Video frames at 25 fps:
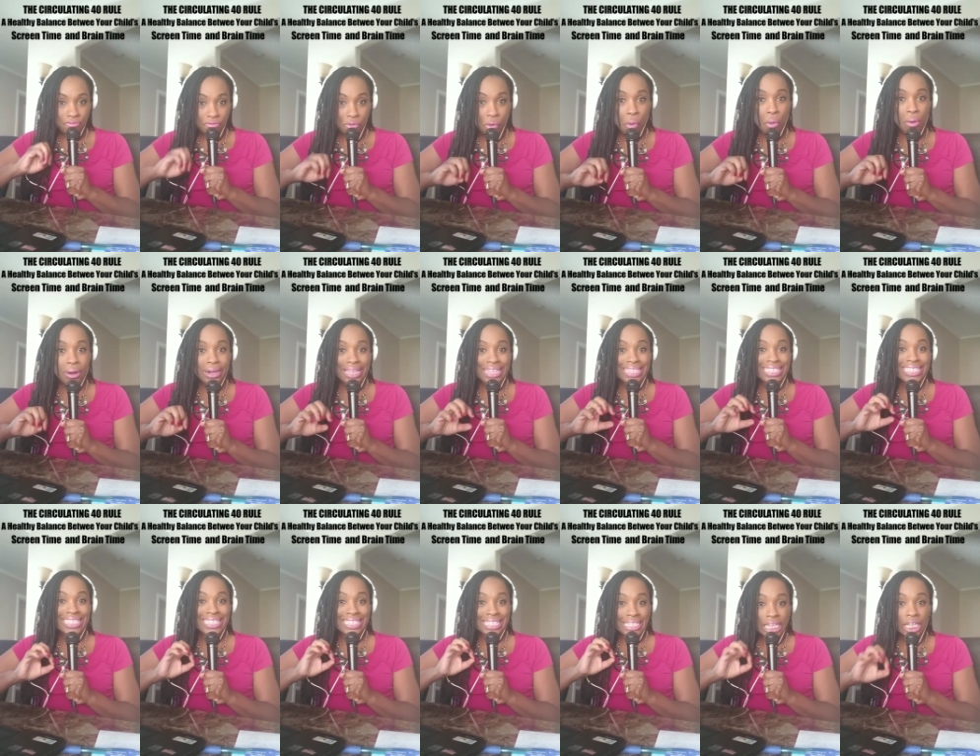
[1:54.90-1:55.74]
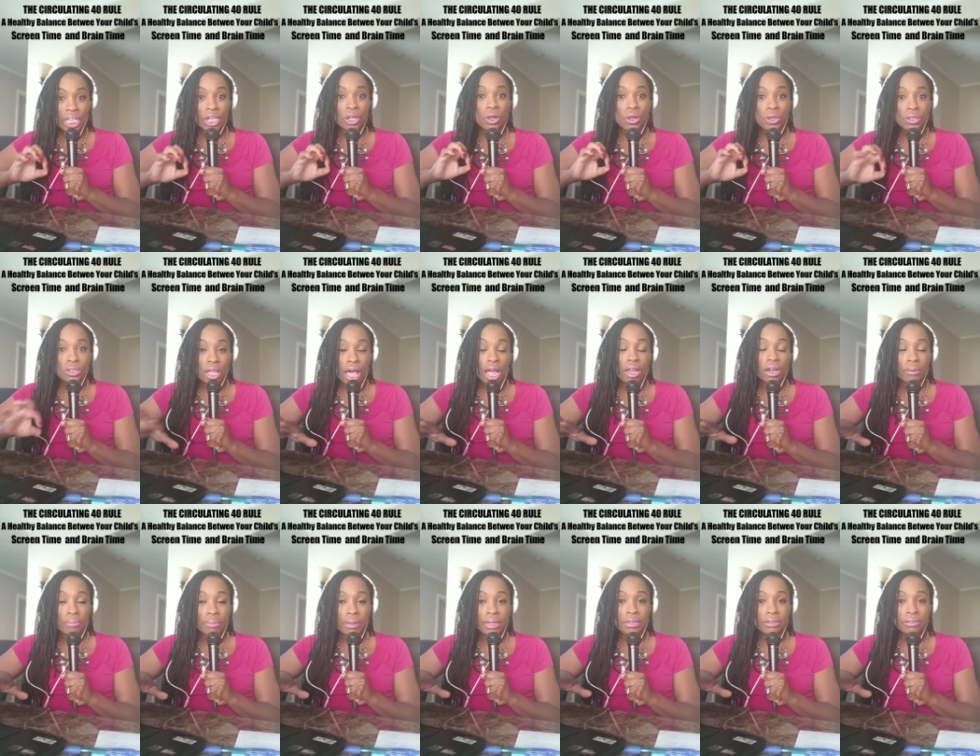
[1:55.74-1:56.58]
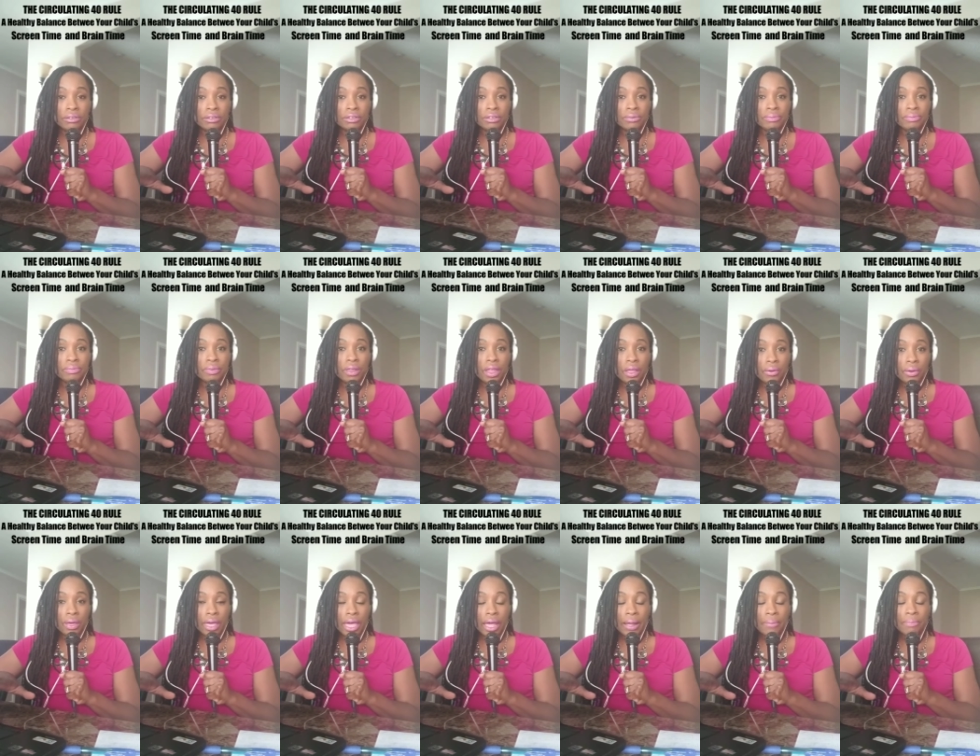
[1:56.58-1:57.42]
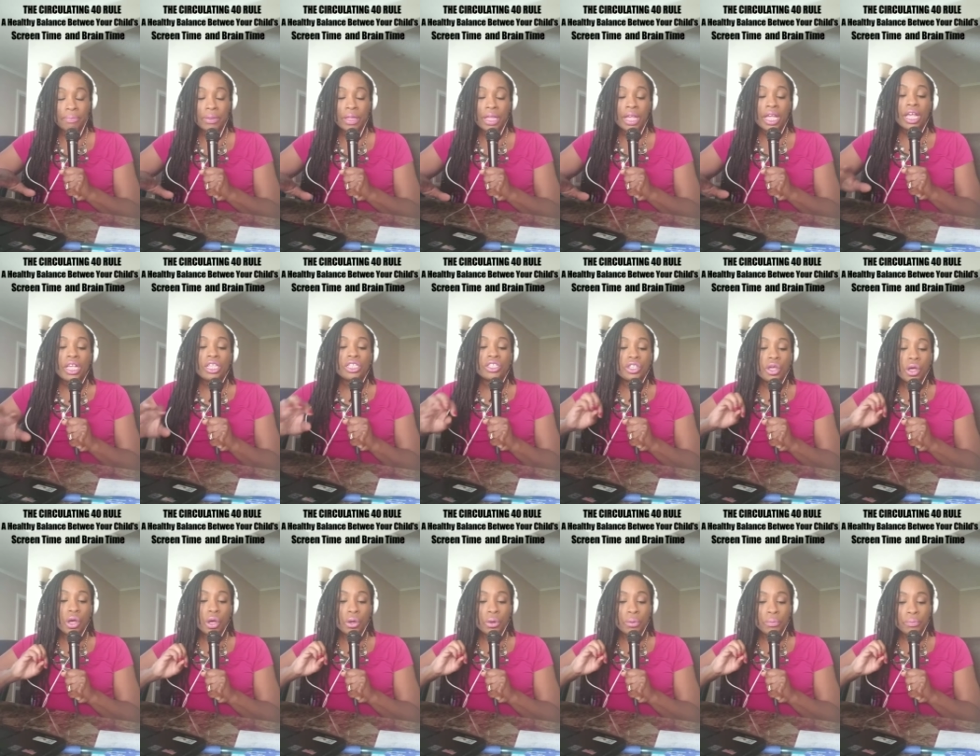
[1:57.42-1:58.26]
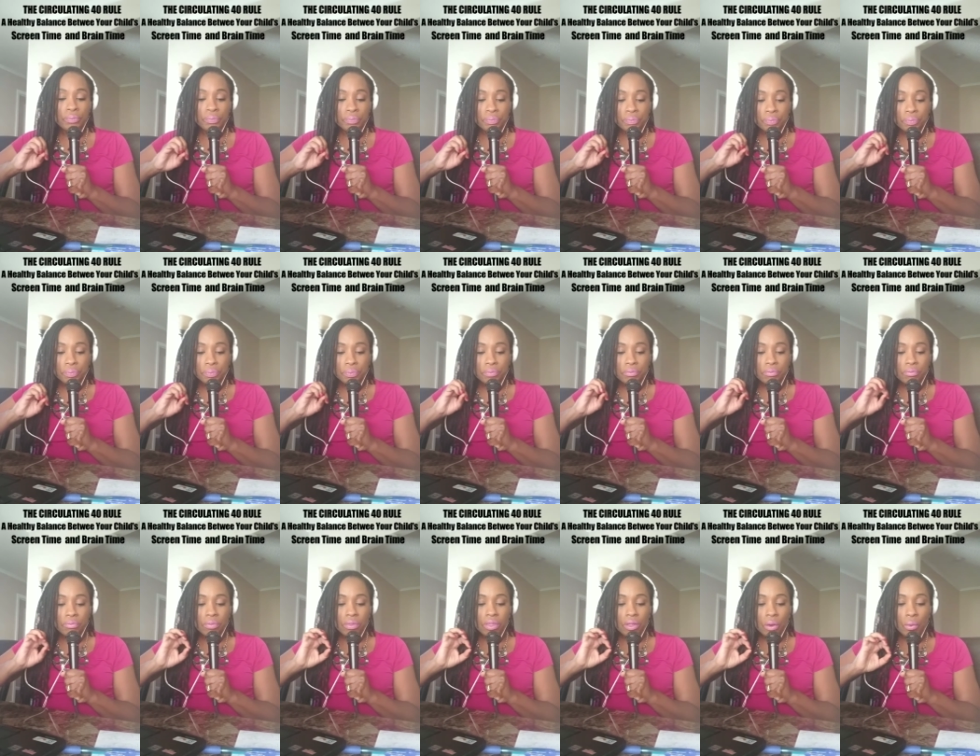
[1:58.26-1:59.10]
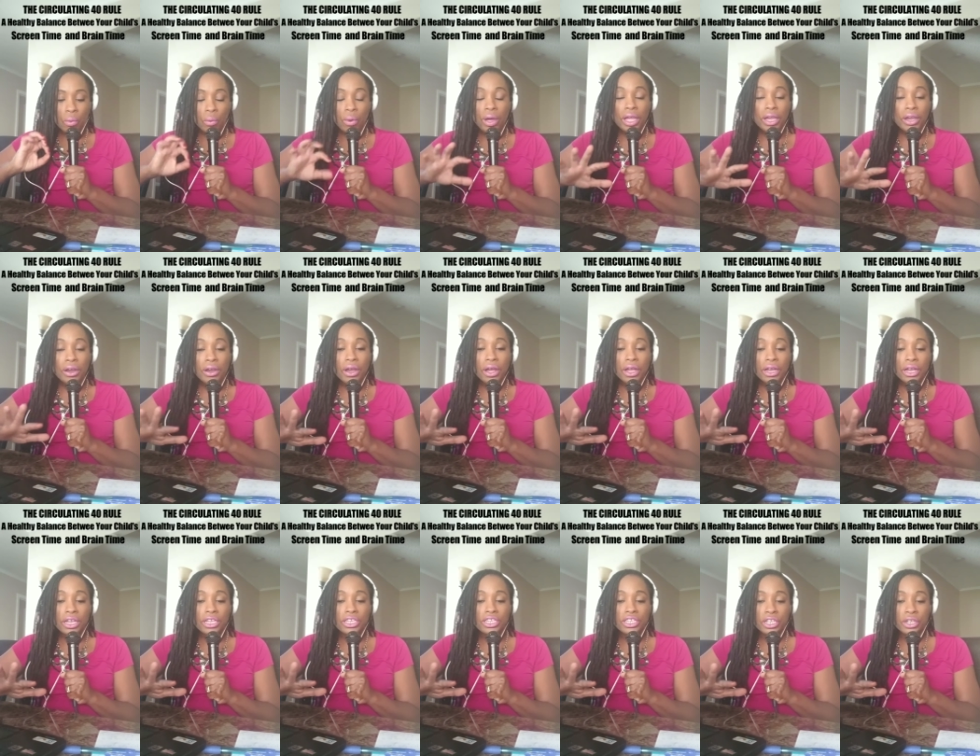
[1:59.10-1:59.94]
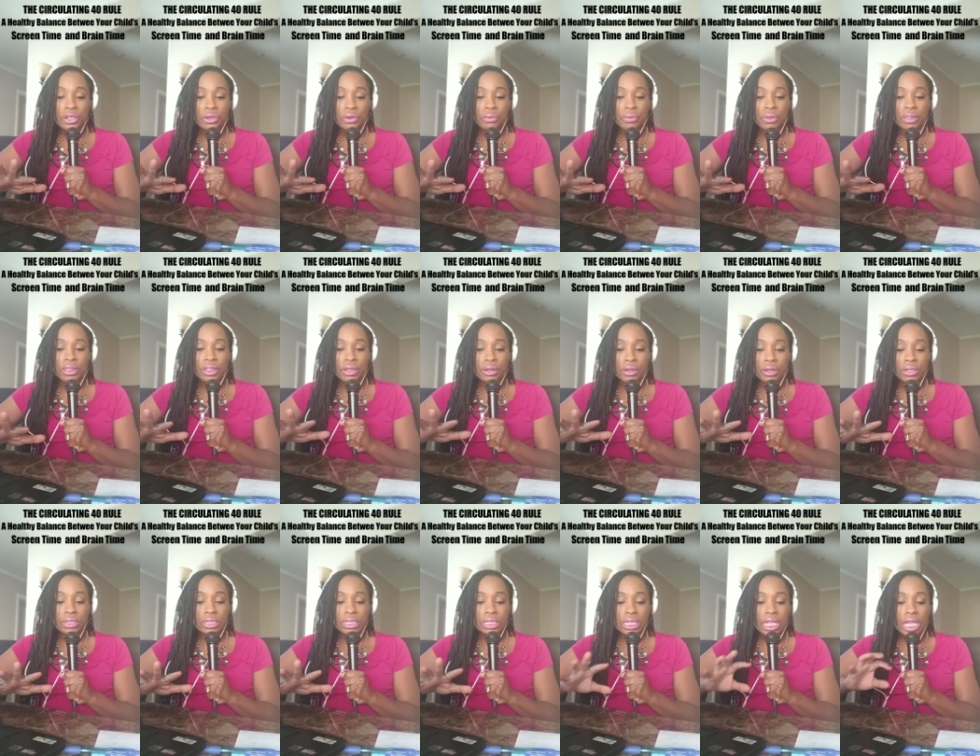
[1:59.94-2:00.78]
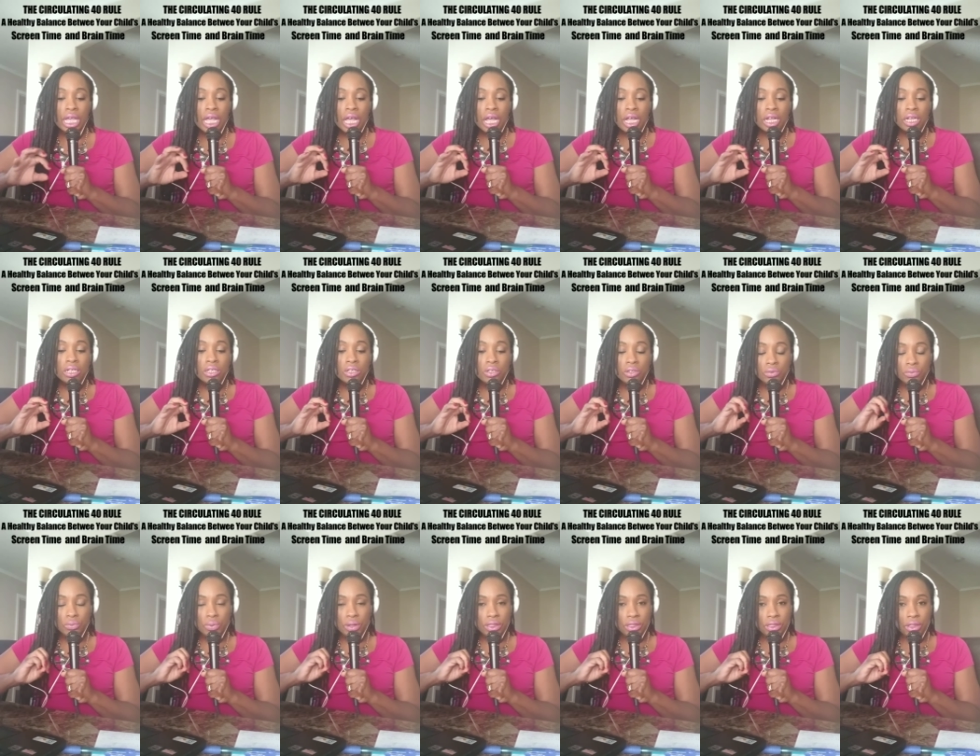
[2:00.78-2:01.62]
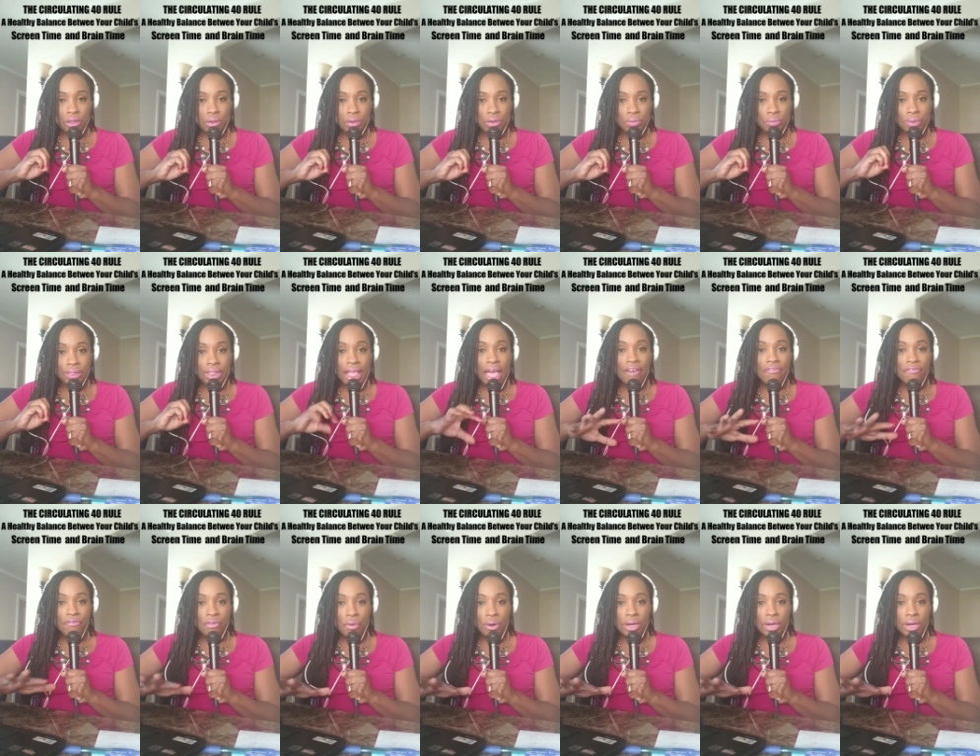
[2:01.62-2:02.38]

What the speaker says: 40 single dollar bills, okay? So what you're going to do with that